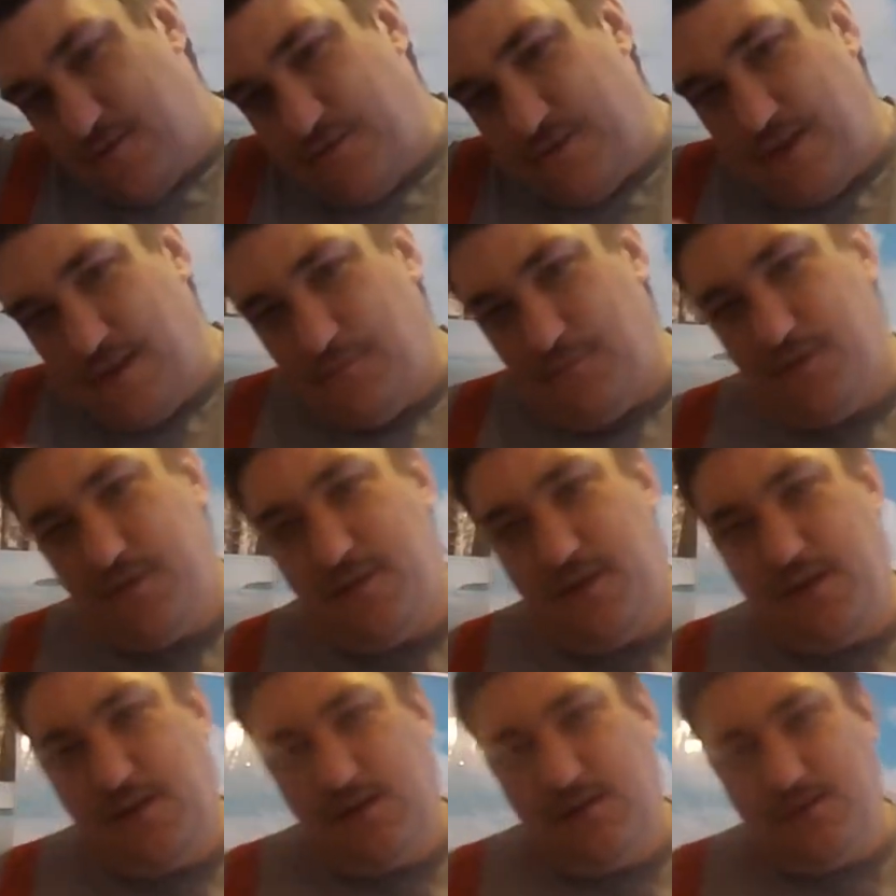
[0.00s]
that
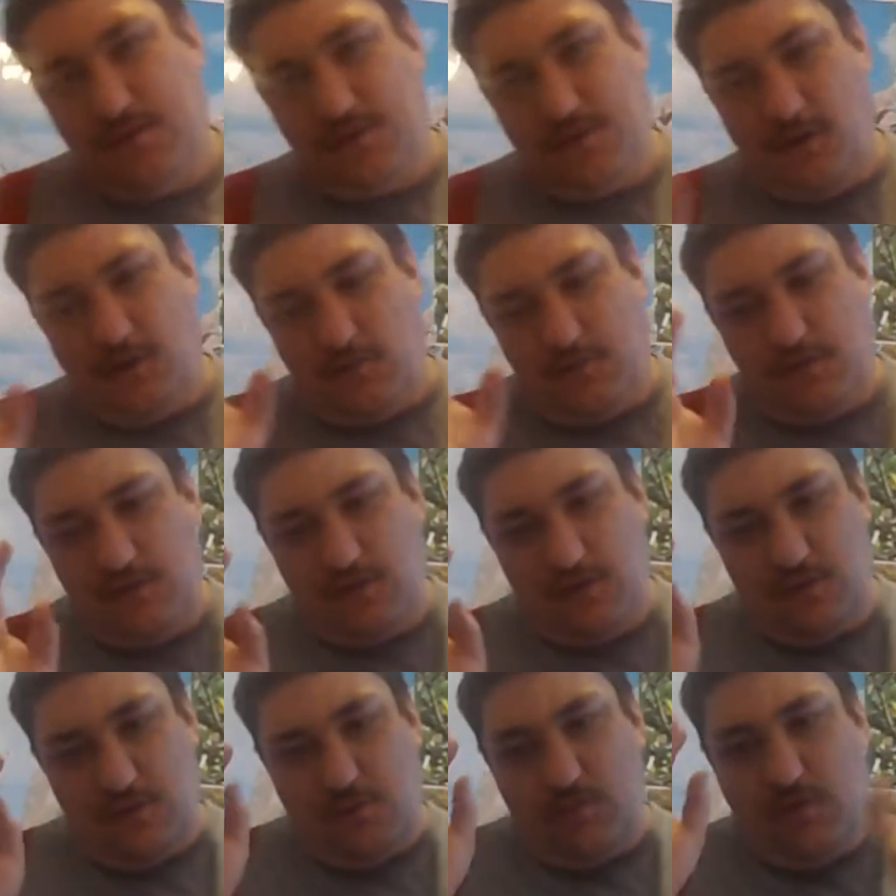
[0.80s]
particular
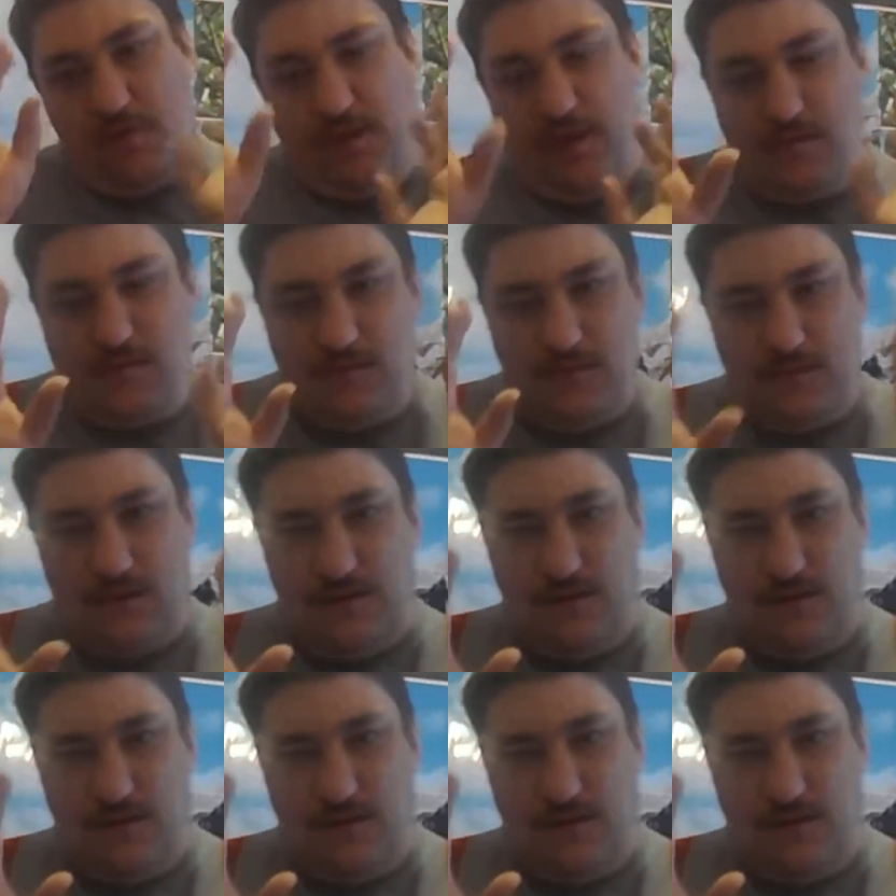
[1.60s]
obstacle without